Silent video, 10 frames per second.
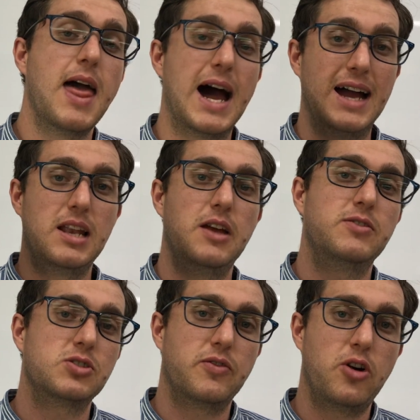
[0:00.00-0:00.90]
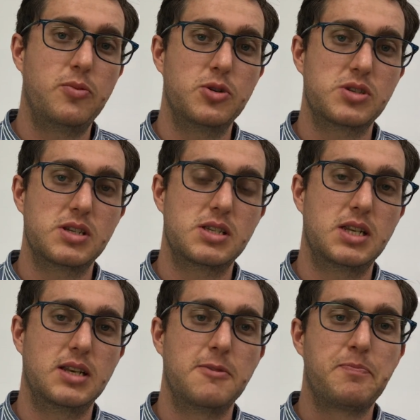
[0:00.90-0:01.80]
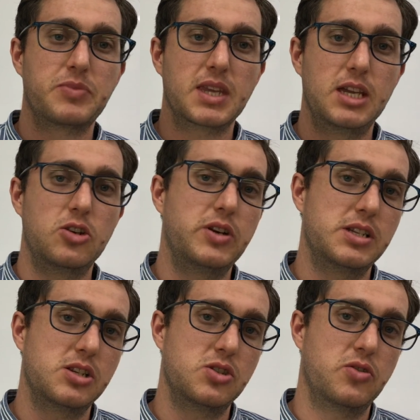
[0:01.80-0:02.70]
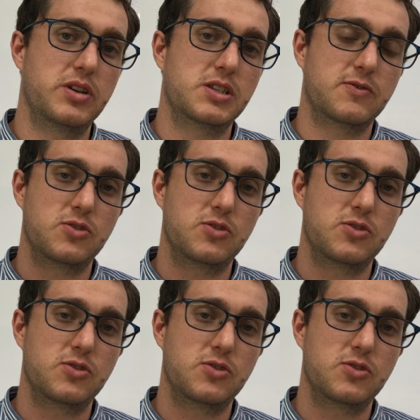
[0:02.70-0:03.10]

High levels of homocysteine increases your risk